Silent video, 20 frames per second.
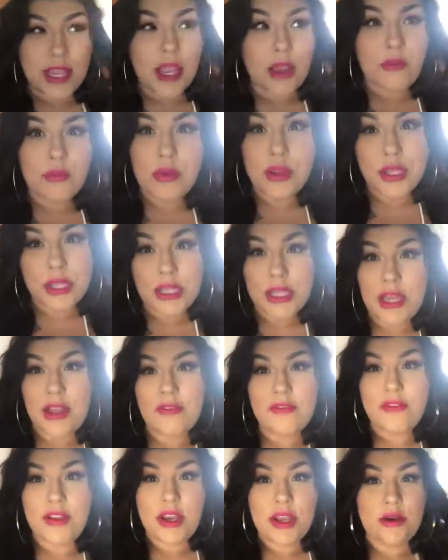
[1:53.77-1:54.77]
Like I really
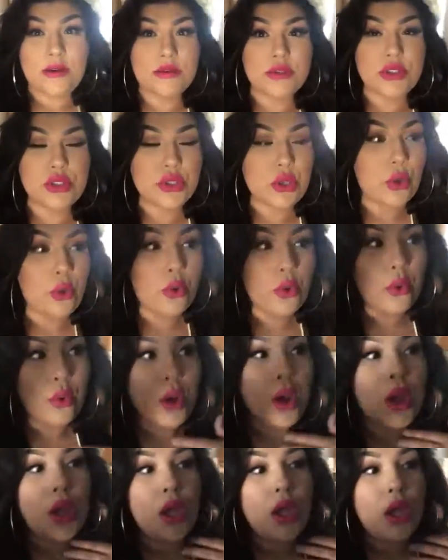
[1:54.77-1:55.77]
love videos so